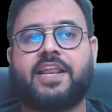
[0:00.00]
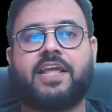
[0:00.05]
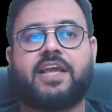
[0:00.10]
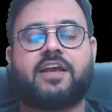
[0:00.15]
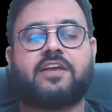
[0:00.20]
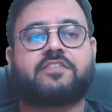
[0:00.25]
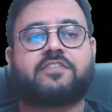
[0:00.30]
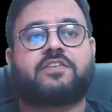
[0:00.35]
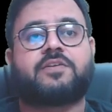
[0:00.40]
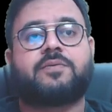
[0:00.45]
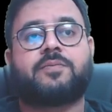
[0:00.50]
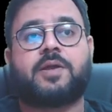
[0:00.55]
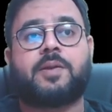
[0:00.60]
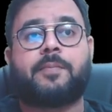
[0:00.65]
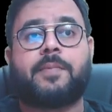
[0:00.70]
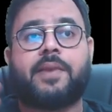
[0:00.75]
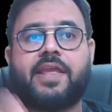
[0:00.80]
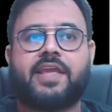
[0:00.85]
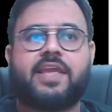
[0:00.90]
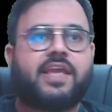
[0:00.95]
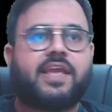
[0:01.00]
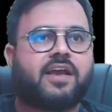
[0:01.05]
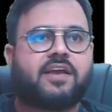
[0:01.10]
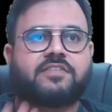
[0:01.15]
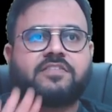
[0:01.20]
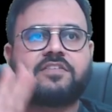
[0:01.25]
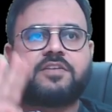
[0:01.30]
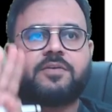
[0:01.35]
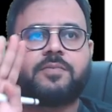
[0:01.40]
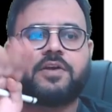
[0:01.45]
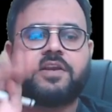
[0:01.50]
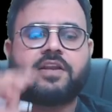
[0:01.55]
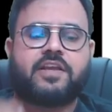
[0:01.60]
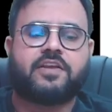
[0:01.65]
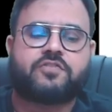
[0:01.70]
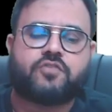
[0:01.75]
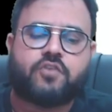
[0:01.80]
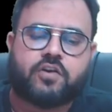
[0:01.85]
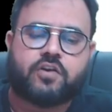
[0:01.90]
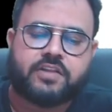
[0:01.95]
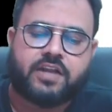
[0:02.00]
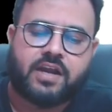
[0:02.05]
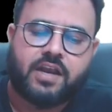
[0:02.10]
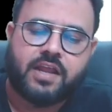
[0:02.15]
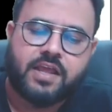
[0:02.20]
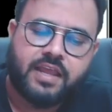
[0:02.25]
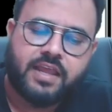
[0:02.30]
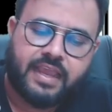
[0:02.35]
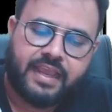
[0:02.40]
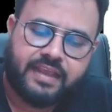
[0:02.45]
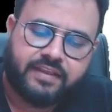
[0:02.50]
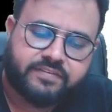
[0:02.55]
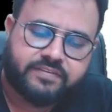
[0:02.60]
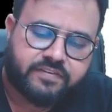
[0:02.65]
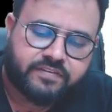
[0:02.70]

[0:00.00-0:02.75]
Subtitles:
customer, bringing customer is not that easy,